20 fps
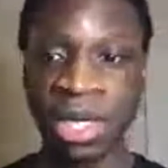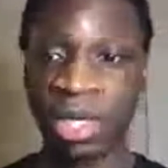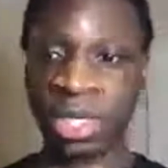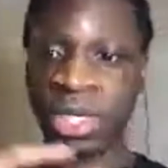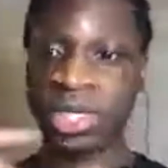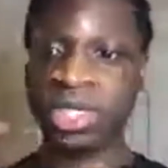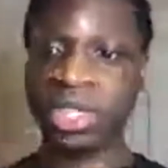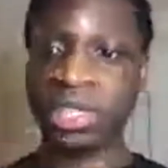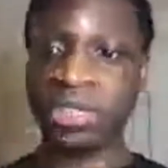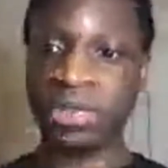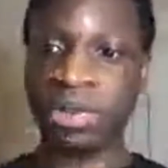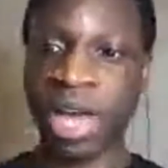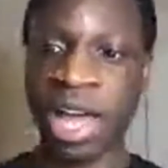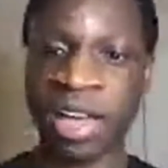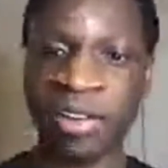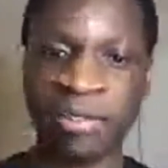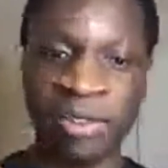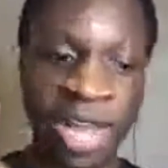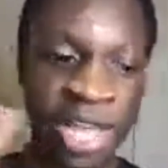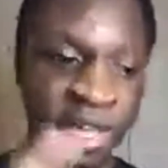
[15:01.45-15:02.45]
Is it to
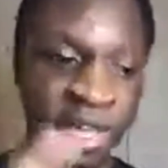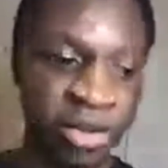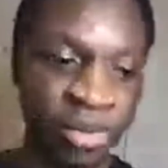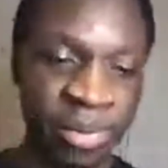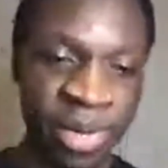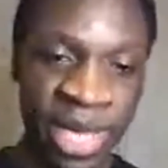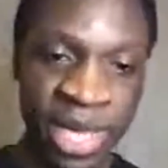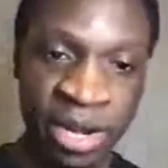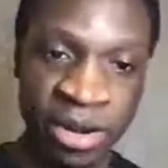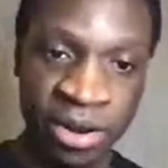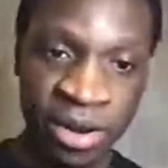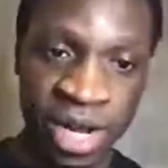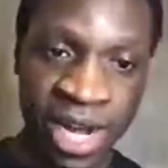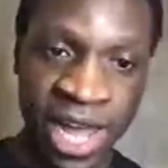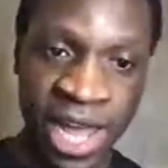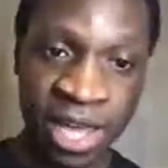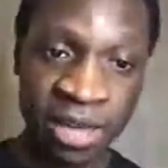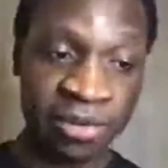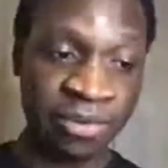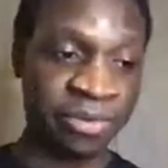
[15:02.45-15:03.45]
have like a better
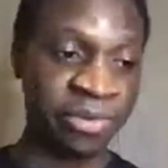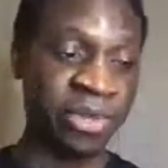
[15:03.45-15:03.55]
life?